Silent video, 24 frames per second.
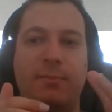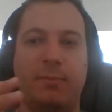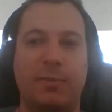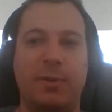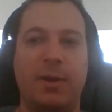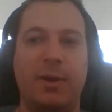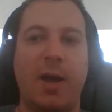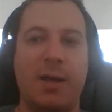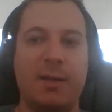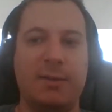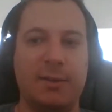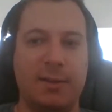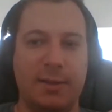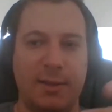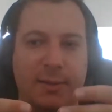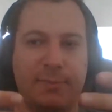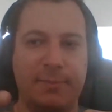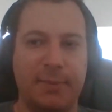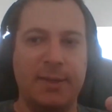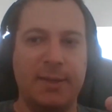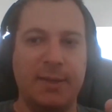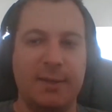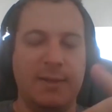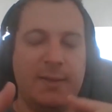con
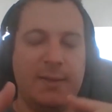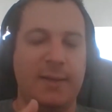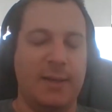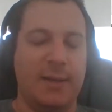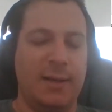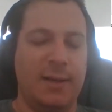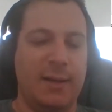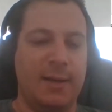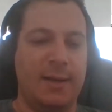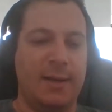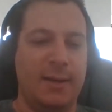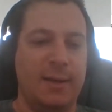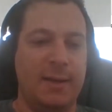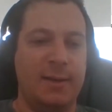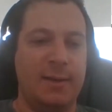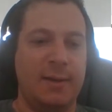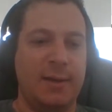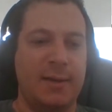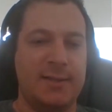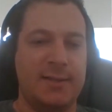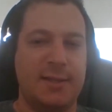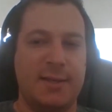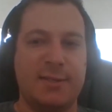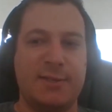like uh, uh,
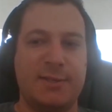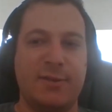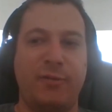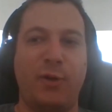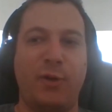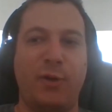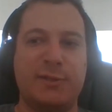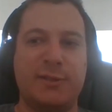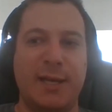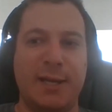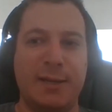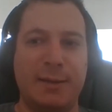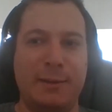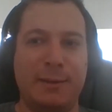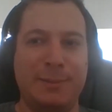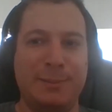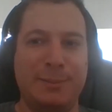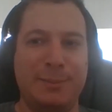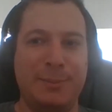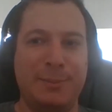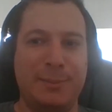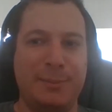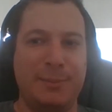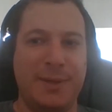as, a, as a
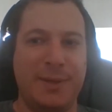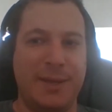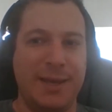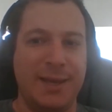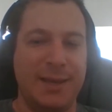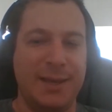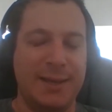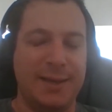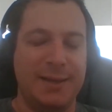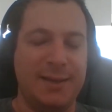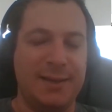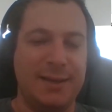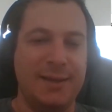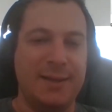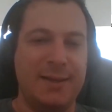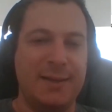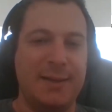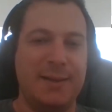full-time gig